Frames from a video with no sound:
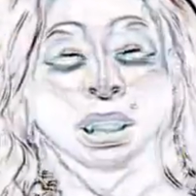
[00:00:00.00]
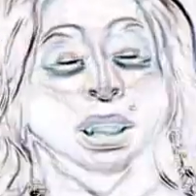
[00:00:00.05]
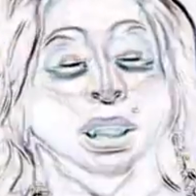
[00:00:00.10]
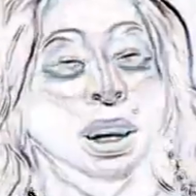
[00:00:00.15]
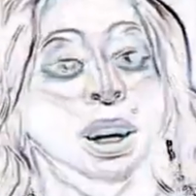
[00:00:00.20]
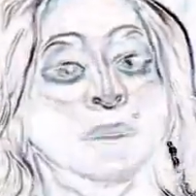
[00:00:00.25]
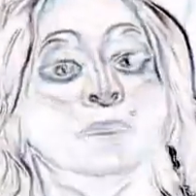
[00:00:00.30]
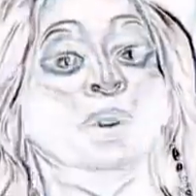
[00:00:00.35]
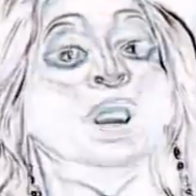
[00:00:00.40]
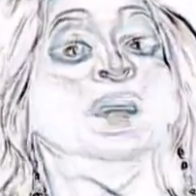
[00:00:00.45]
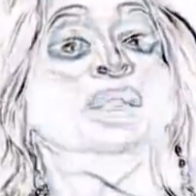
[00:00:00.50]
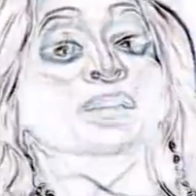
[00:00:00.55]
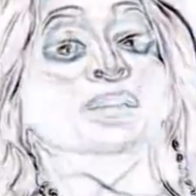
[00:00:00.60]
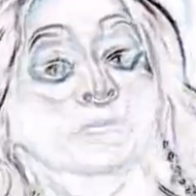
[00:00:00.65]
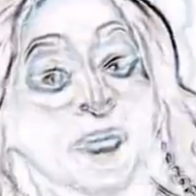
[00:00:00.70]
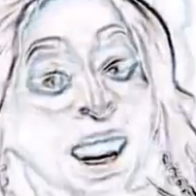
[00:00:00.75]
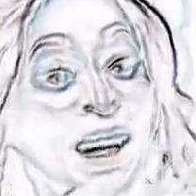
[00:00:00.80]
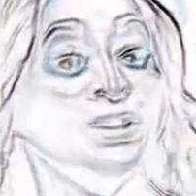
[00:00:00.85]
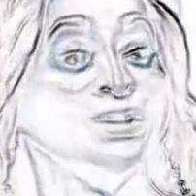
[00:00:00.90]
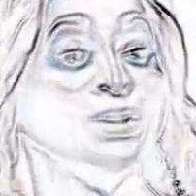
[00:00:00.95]
sometimes with it
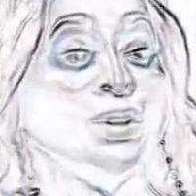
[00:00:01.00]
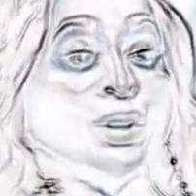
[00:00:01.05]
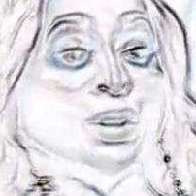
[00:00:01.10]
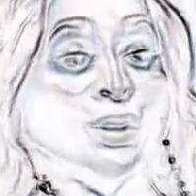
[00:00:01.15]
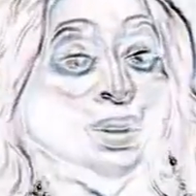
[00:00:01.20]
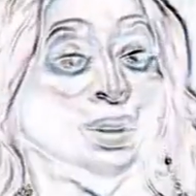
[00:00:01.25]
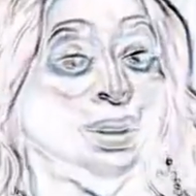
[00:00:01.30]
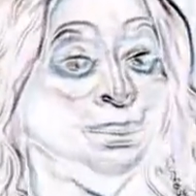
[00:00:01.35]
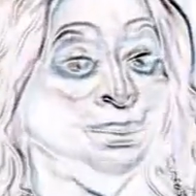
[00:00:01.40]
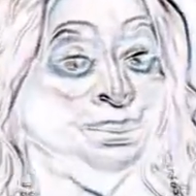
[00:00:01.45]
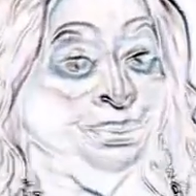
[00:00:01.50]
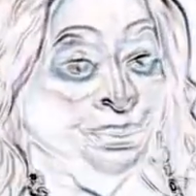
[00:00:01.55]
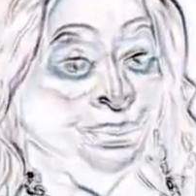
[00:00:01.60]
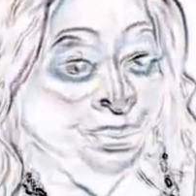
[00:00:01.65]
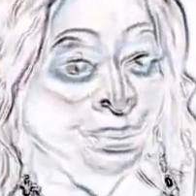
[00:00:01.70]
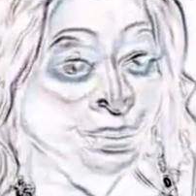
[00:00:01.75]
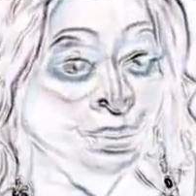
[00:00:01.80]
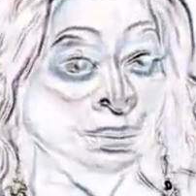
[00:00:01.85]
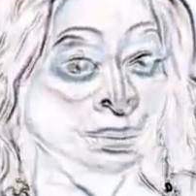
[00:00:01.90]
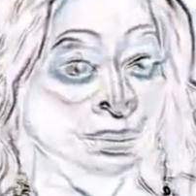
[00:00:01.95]
becomes, my truth, it becomes
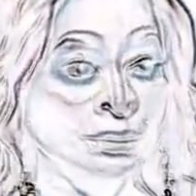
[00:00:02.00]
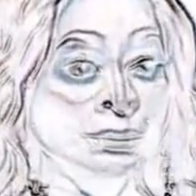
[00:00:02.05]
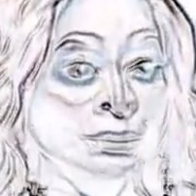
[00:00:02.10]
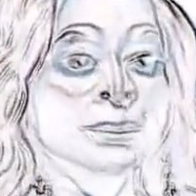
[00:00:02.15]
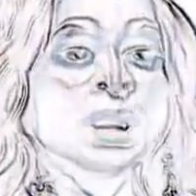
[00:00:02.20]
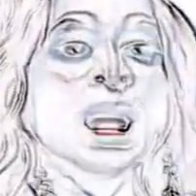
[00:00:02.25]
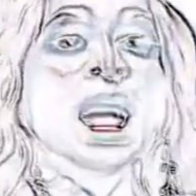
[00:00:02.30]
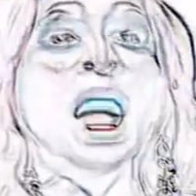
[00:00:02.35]
difficult.